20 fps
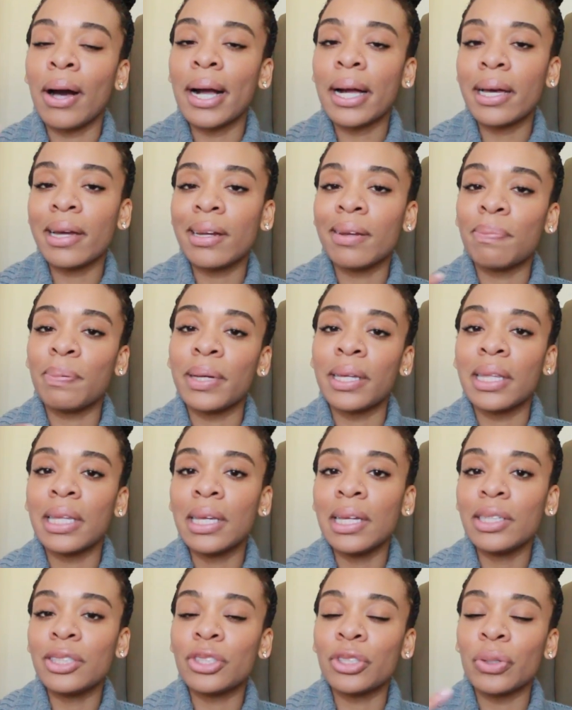I could have put
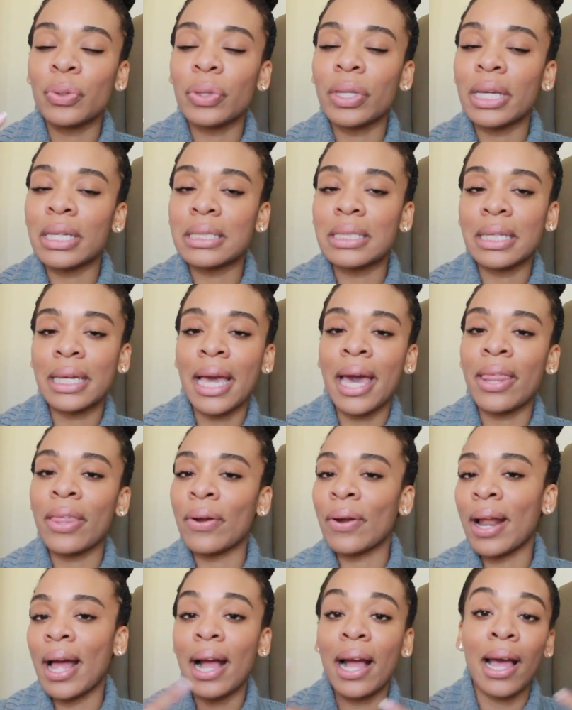these two things
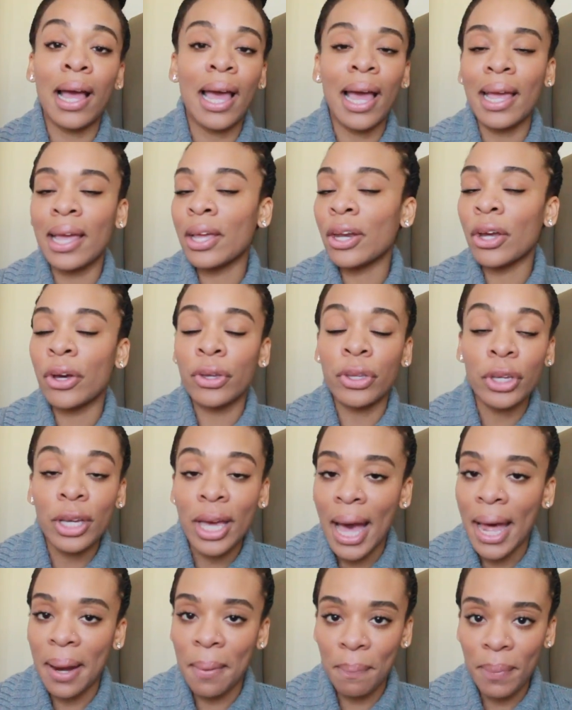together and you know, you
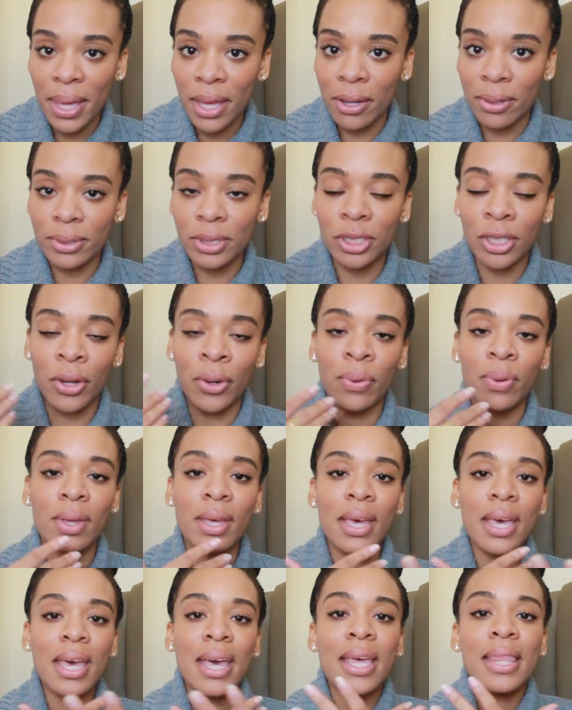got a meal. So
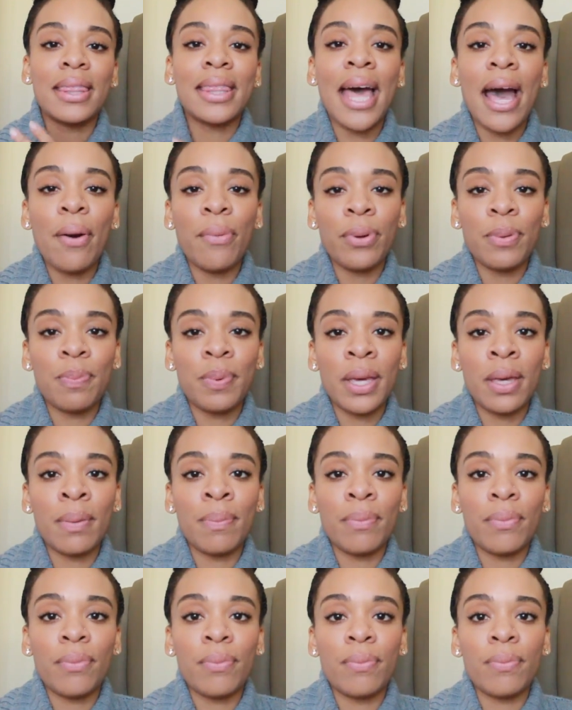that would
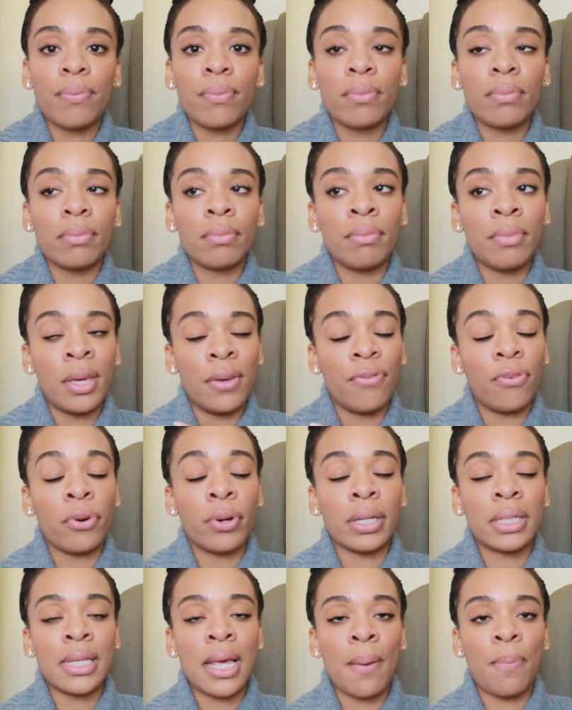be me, for
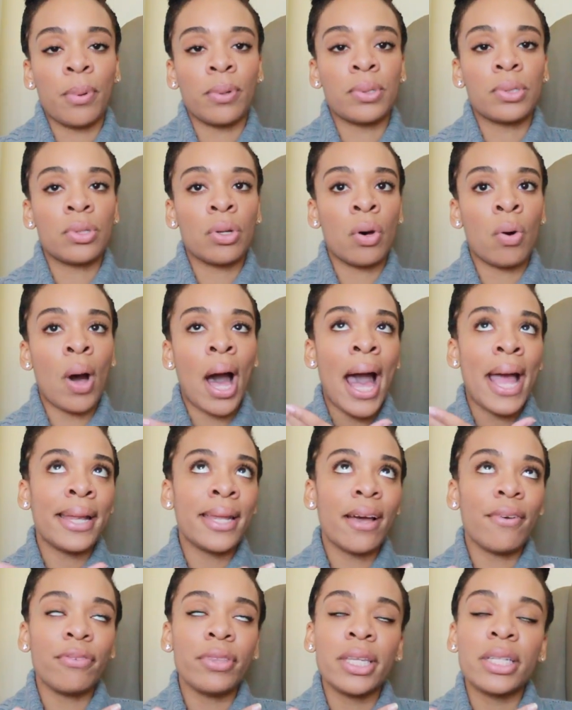example. So I
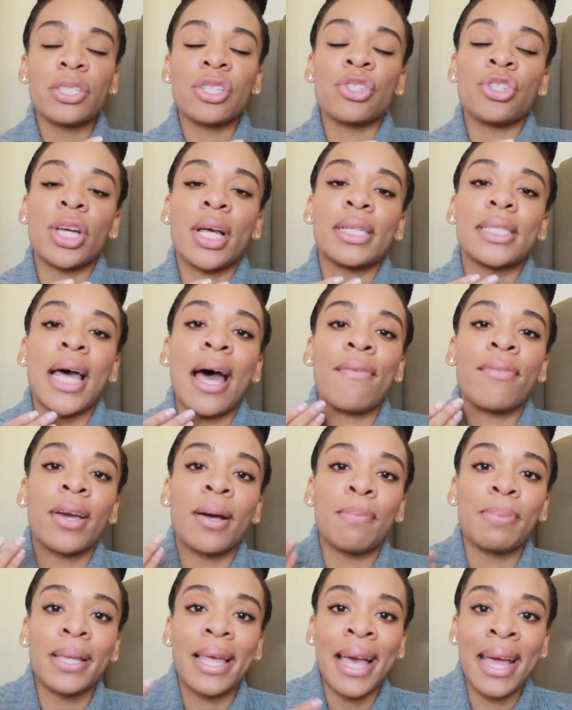definitely suggest having
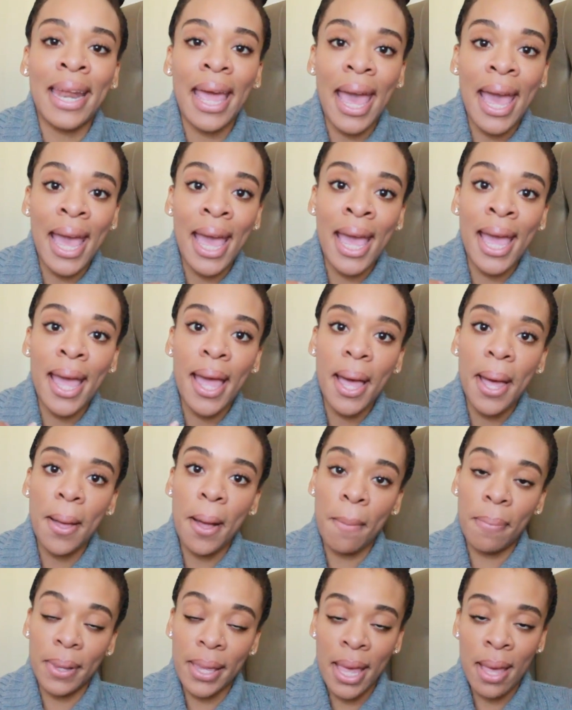a plan A,
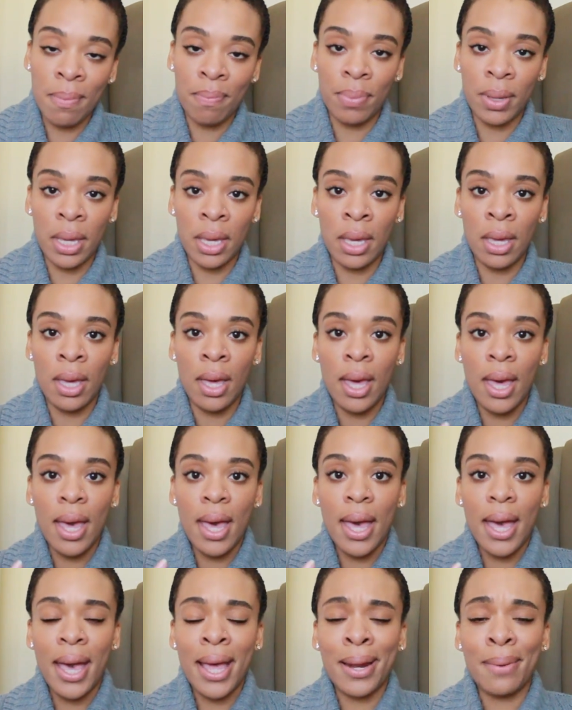a plan B,
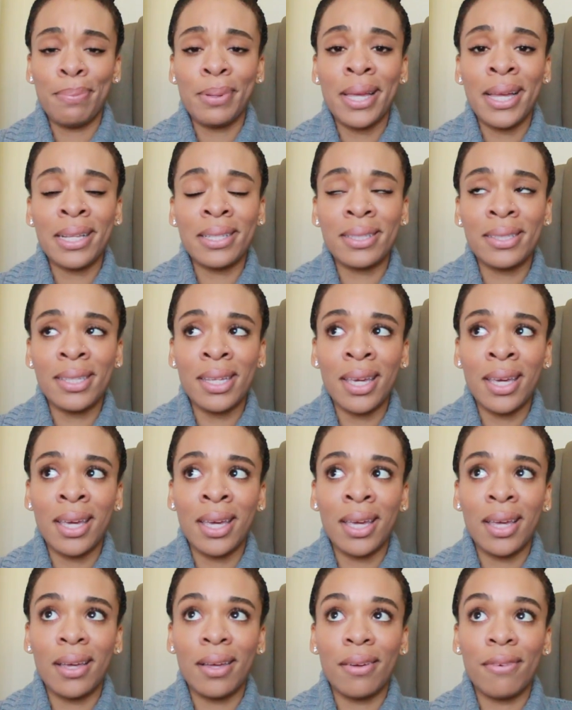and a plan
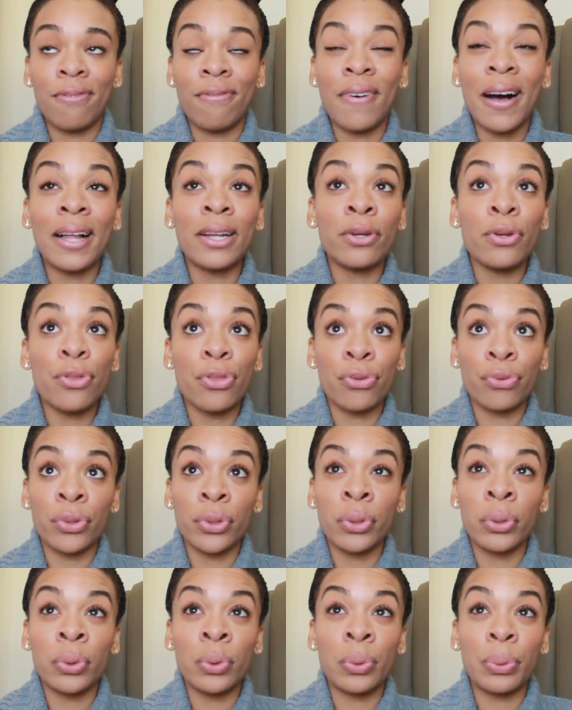C. Follow
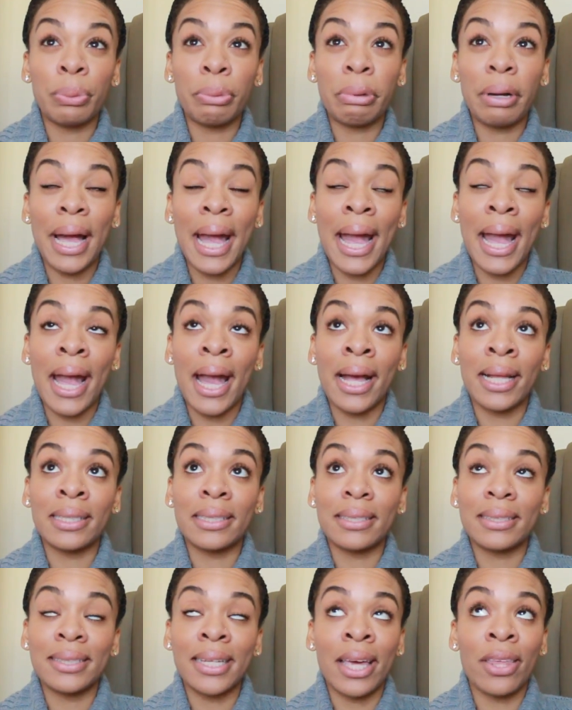through
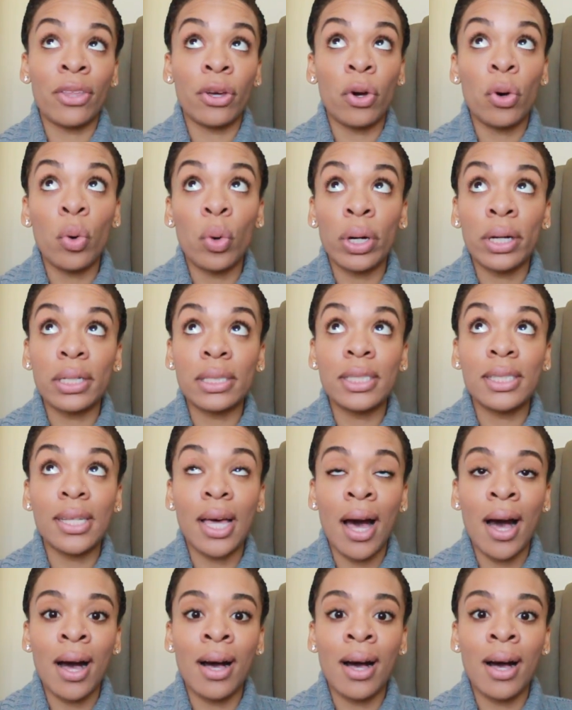and stay the course.